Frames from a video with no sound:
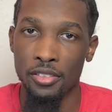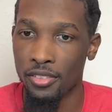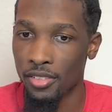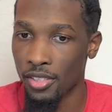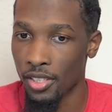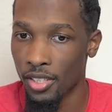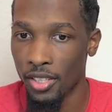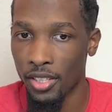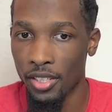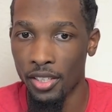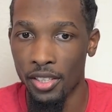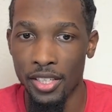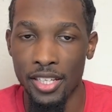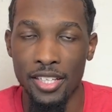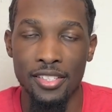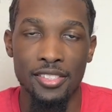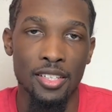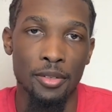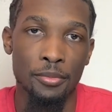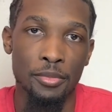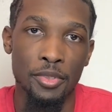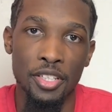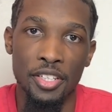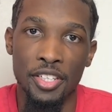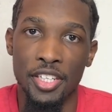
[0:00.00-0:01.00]
to get
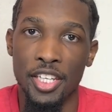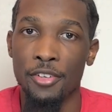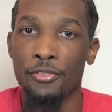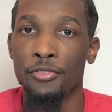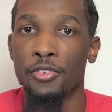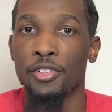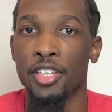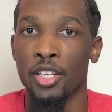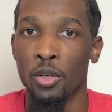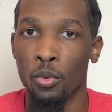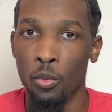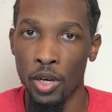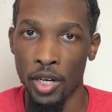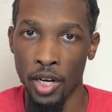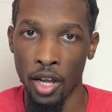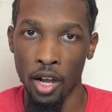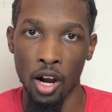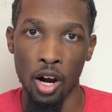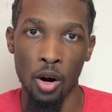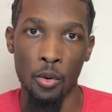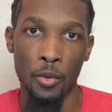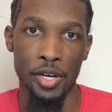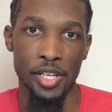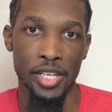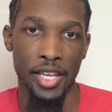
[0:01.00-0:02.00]
something different than what I
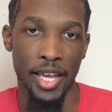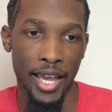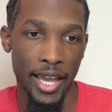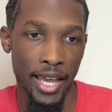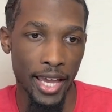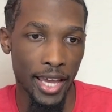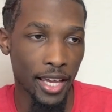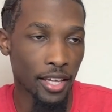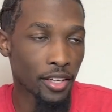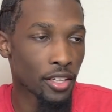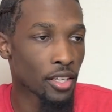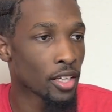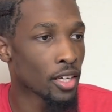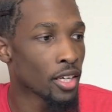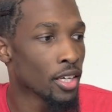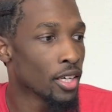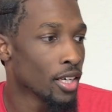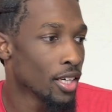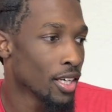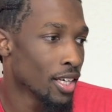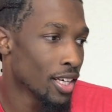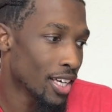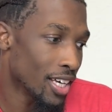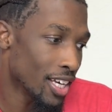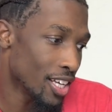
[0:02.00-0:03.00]
already had.
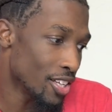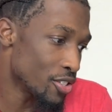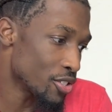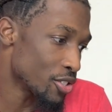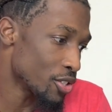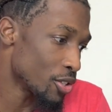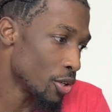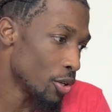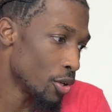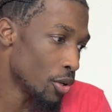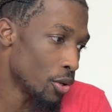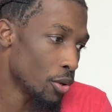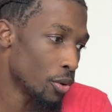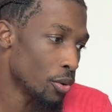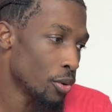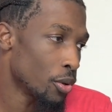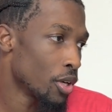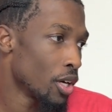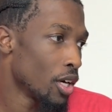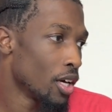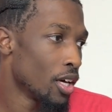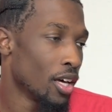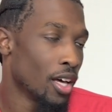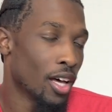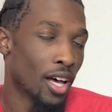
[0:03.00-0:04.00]
And so
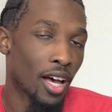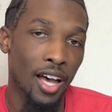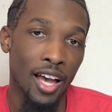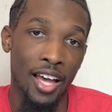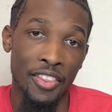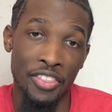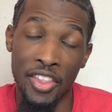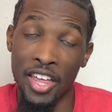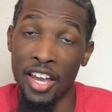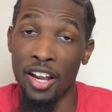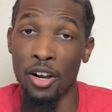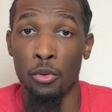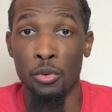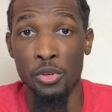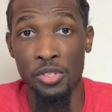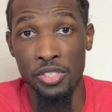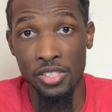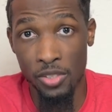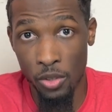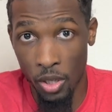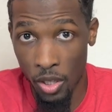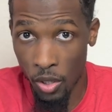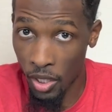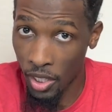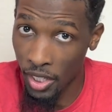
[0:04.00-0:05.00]
there was
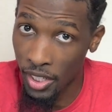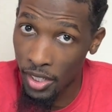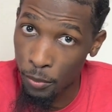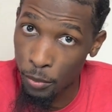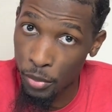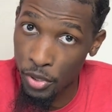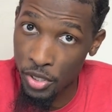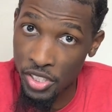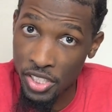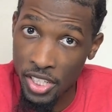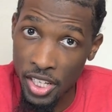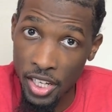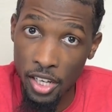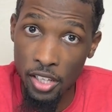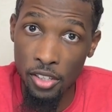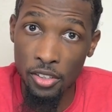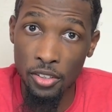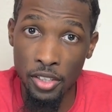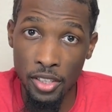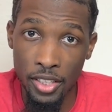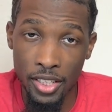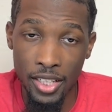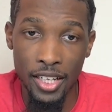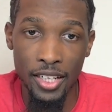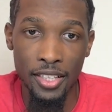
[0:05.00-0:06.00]
a particular
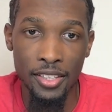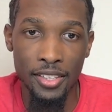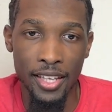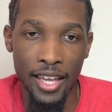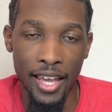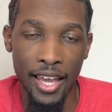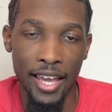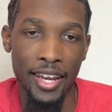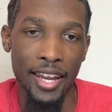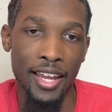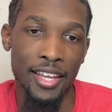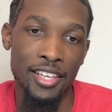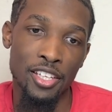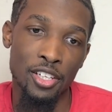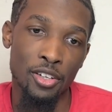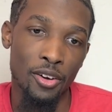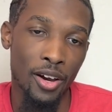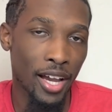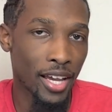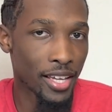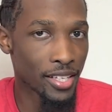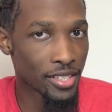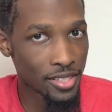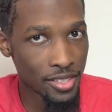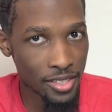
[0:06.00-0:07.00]
gun that, I
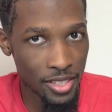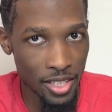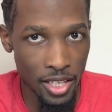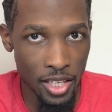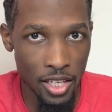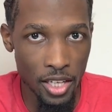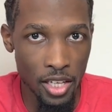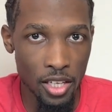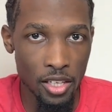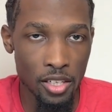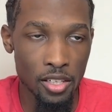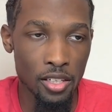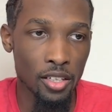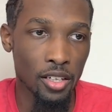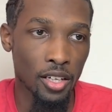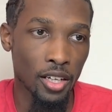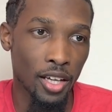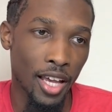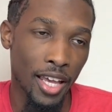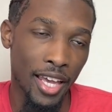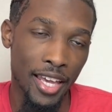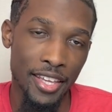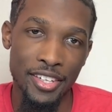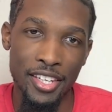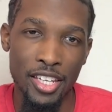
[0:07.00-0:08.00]
had seen,
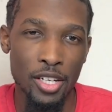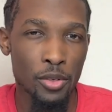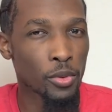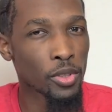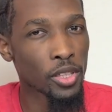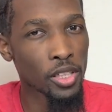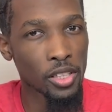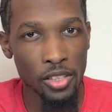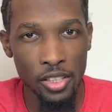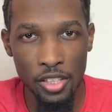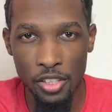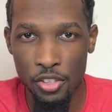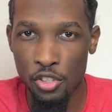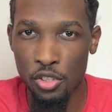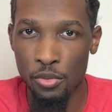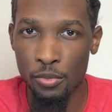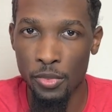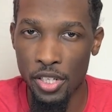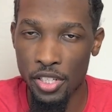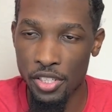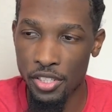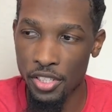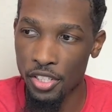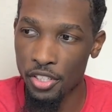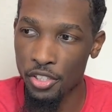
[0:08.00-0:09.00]
didn't really look too
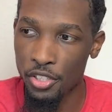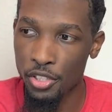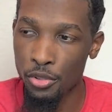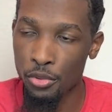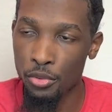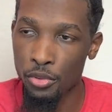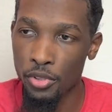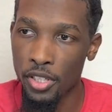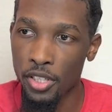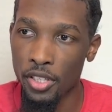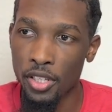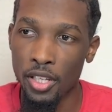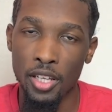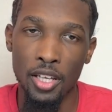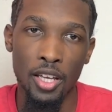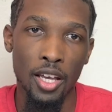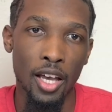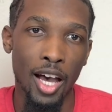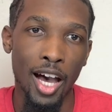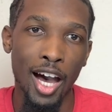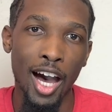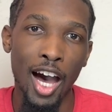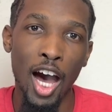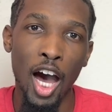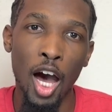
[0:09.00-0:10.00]
much into it.
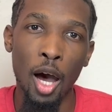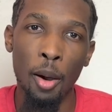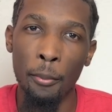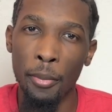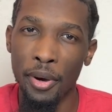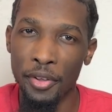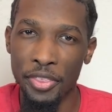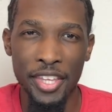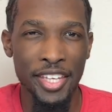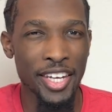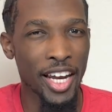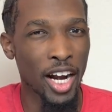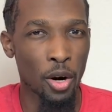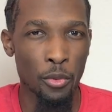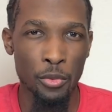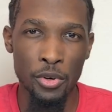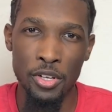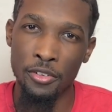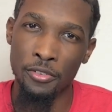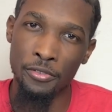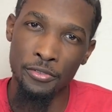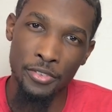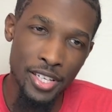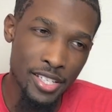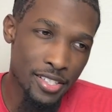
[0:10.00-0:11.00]
But then I
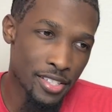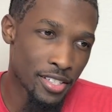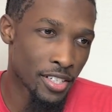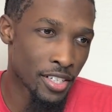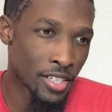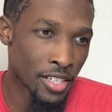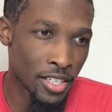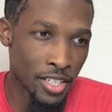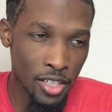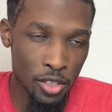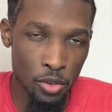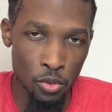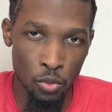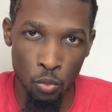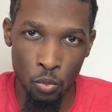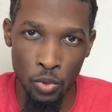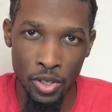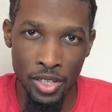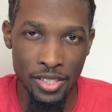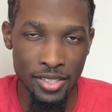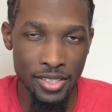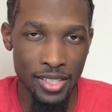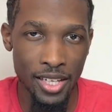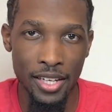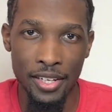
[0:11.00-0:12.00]
revisited it
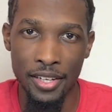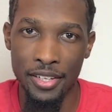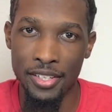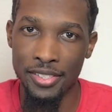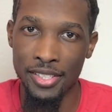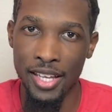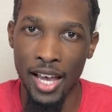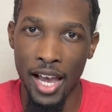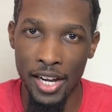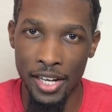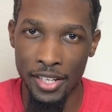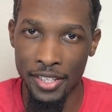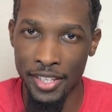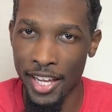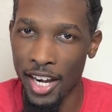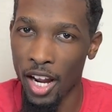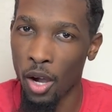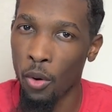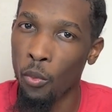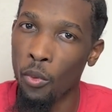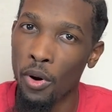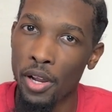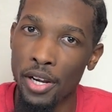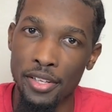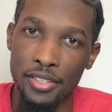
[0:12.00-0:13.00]
once I decided that I
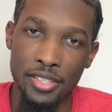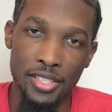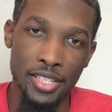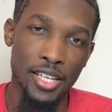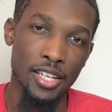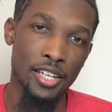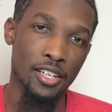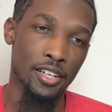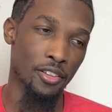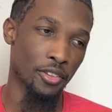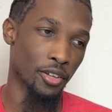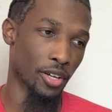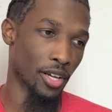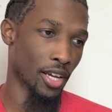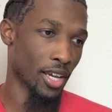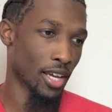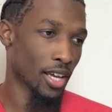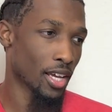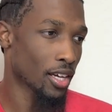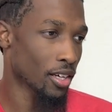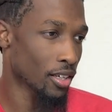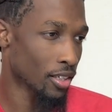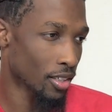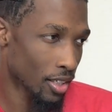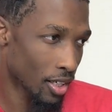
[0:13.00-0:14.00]
wanted to get another
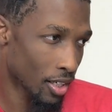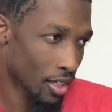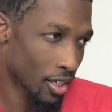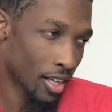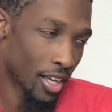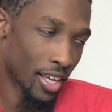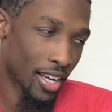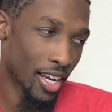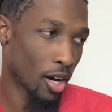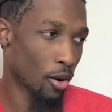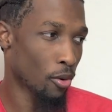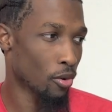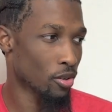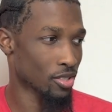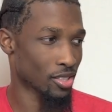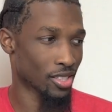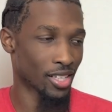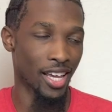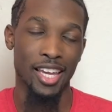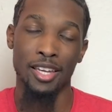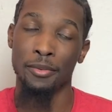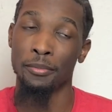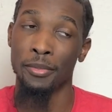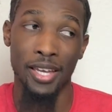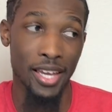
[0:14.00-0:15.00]
handgun. And I was
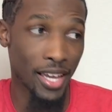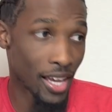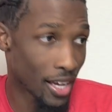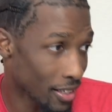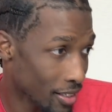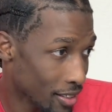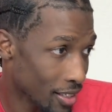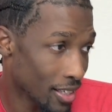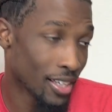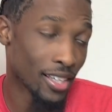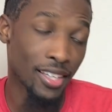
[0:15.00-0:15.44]
like, man,